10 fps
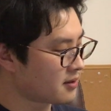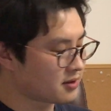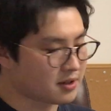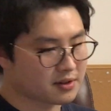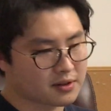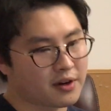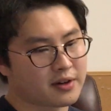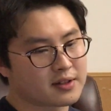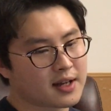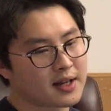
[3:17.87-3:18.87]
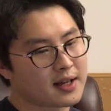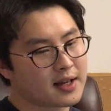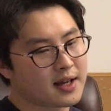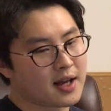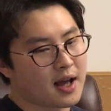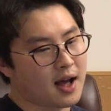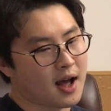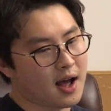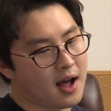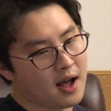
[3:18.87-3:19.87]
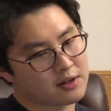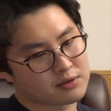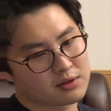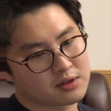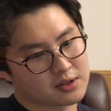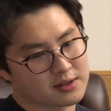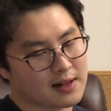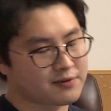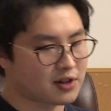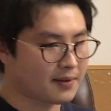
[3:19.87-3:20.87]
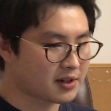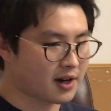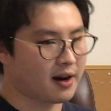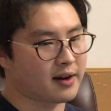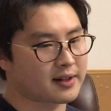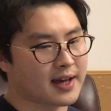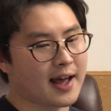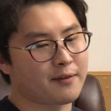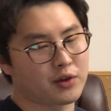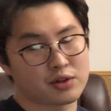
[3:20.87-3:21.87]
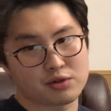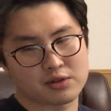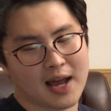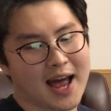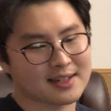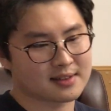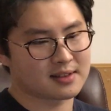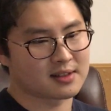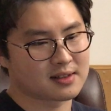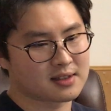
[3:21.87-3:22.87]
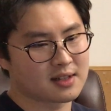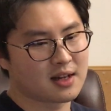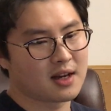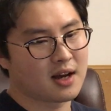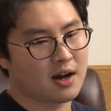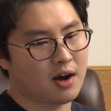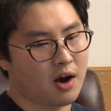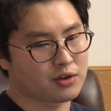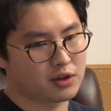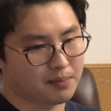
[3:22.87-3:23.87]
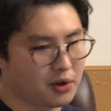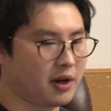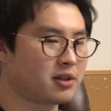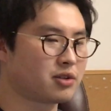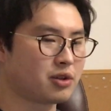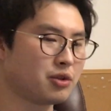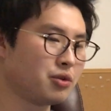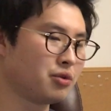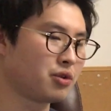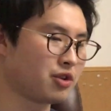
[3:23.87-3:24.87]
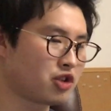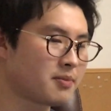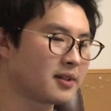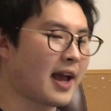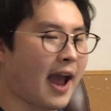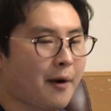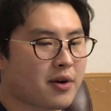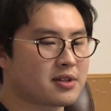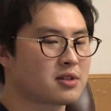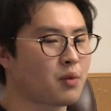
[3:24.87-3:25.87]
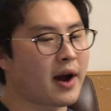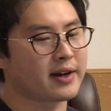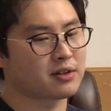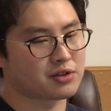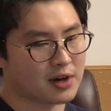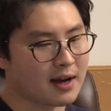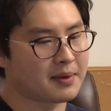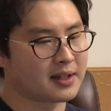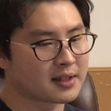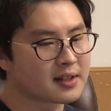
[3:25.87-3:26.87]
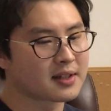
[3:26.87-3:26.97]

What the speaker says: Third, the self-driving car can reduce accidents attributed to the human errors while driving.